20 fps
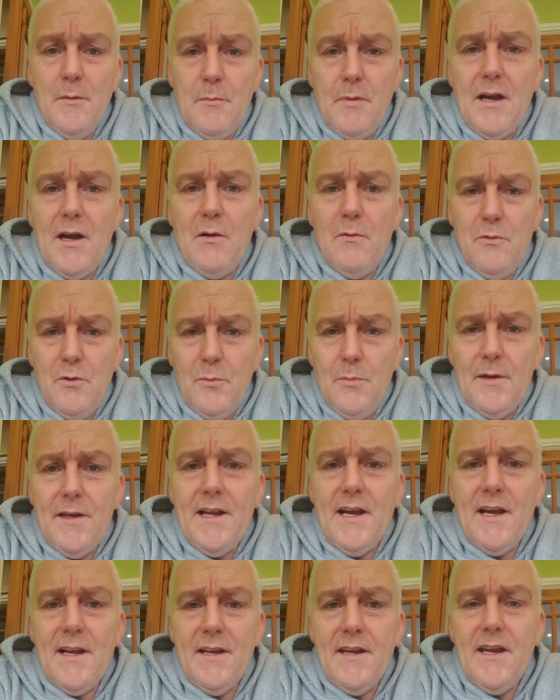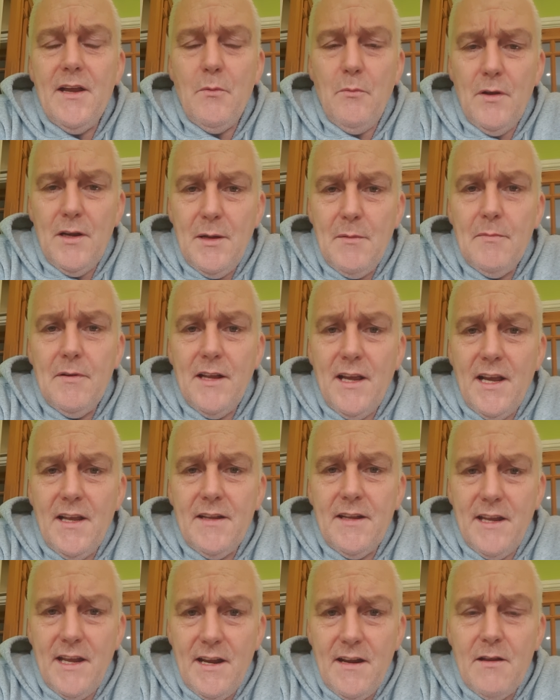but I will be down there, and when I'm
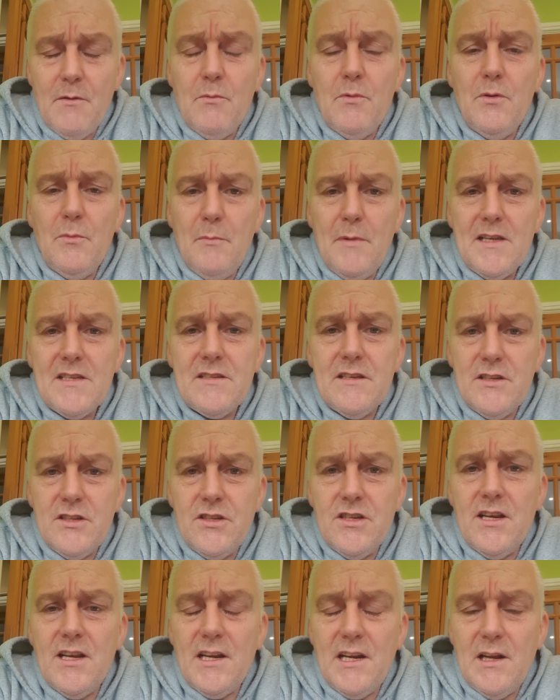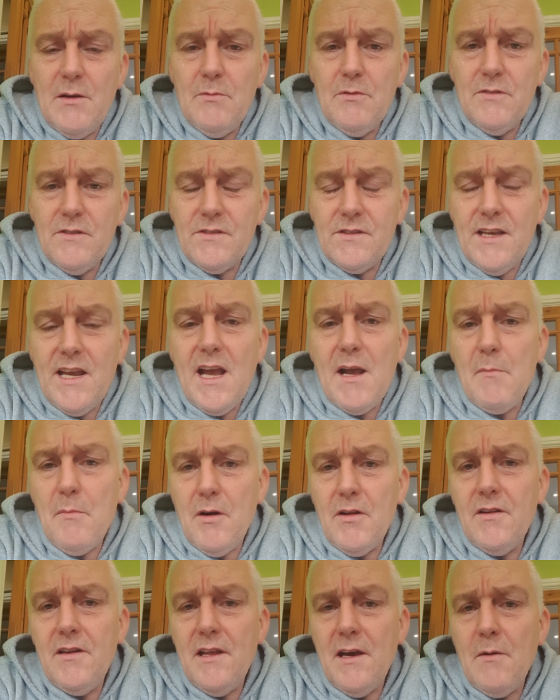down there, I will message you and I will say I'm
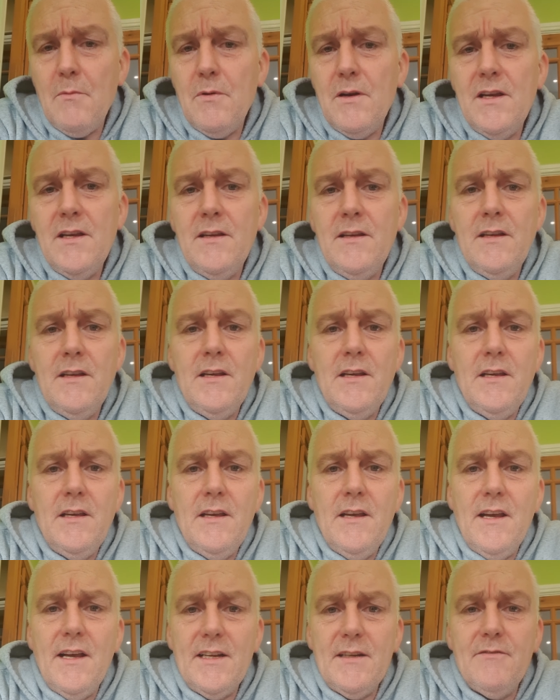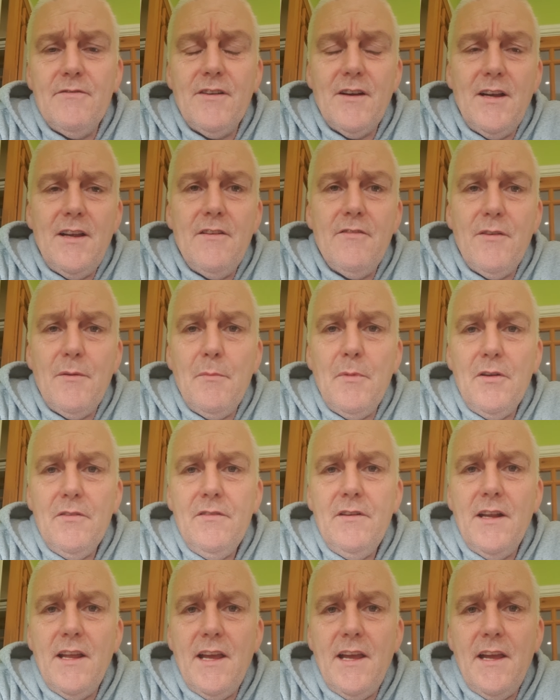on now. And if I'm
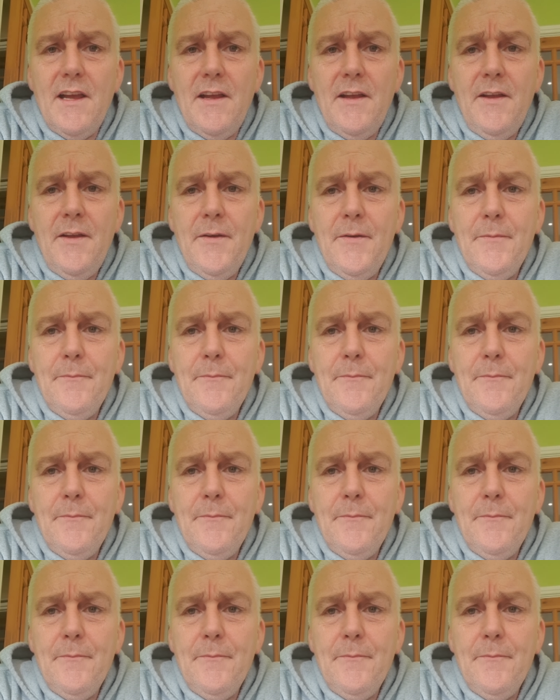on there,